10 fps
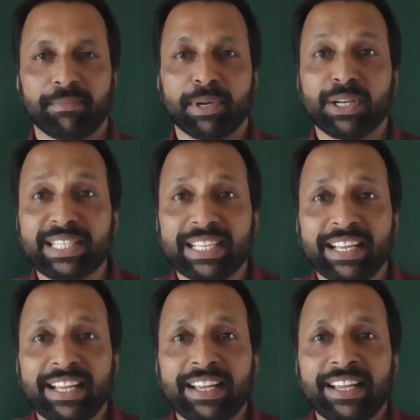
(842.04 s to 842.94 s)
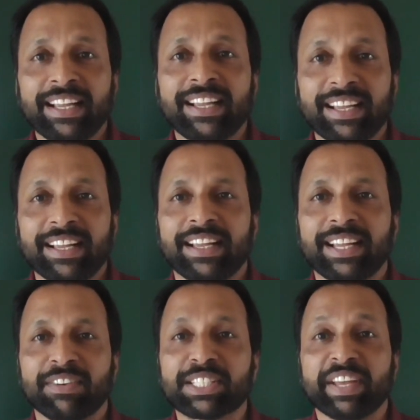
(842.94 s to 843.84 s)
because
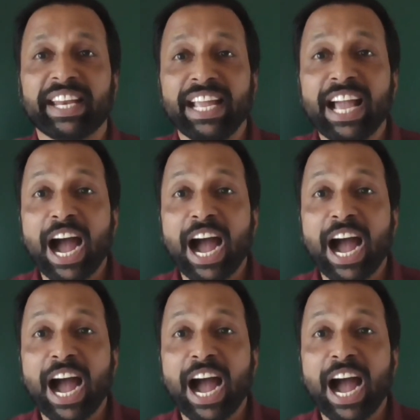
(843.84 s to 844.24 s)
he was very